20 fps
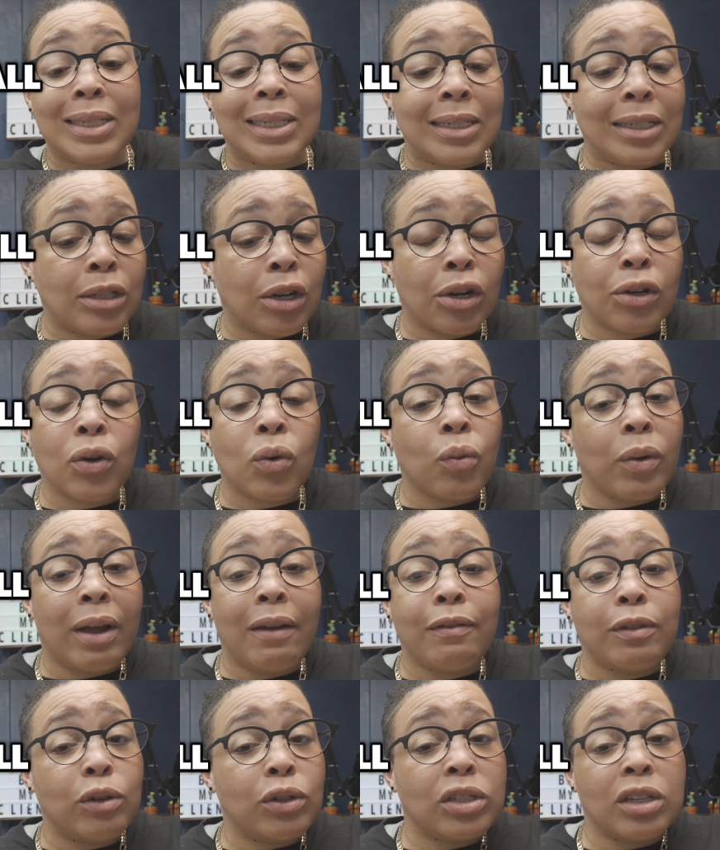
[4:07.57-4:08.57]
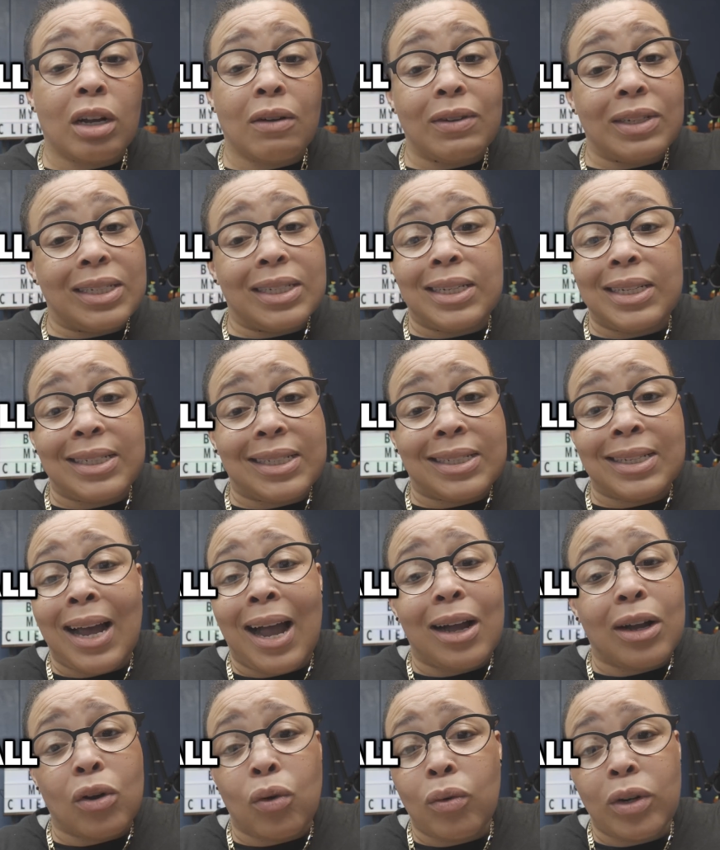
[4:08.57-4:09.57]
the Internal Revenue Service is
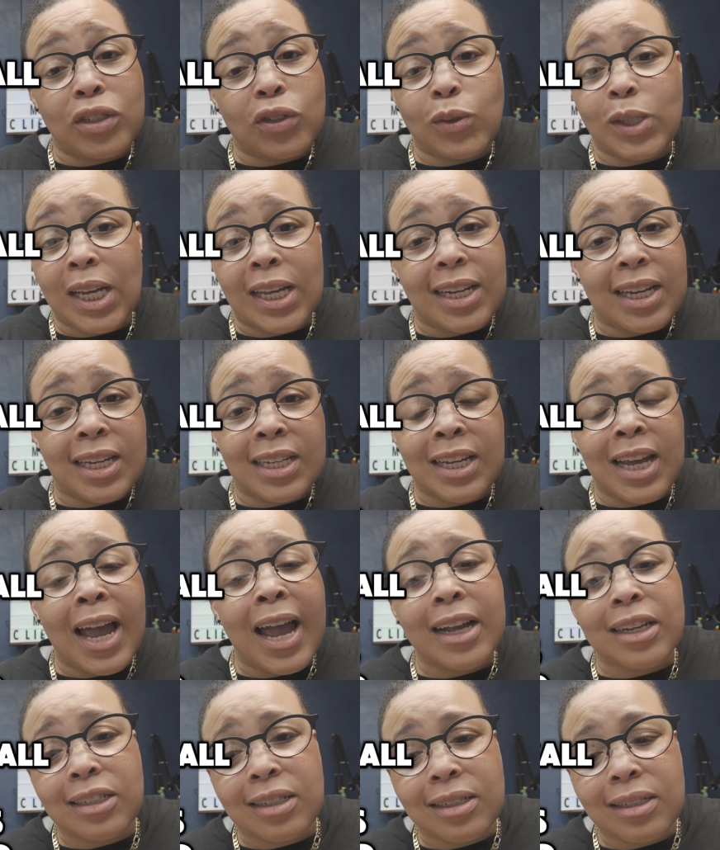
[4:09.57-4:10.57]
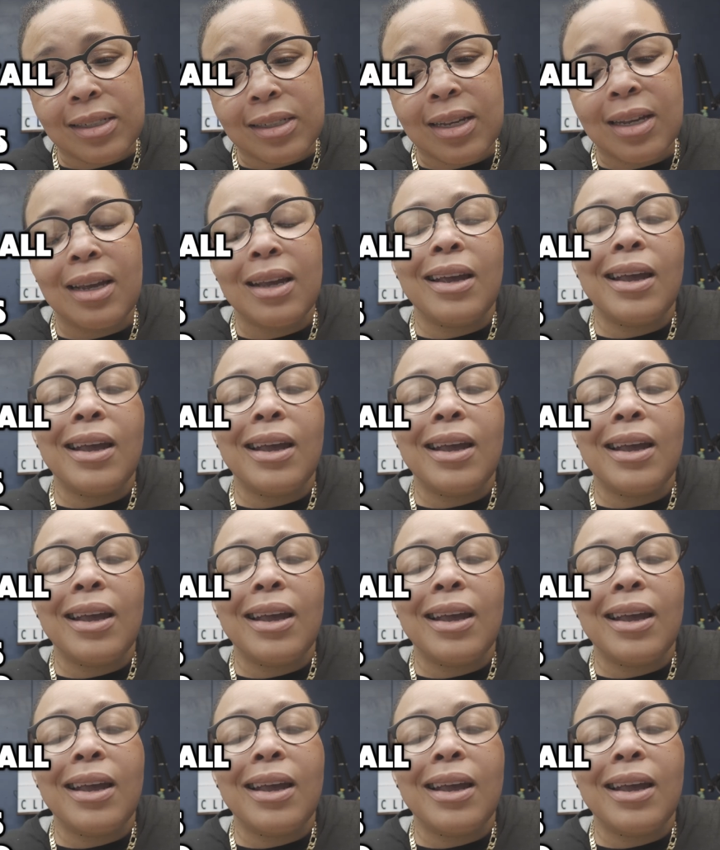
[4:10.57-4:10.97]
not going to take any actions.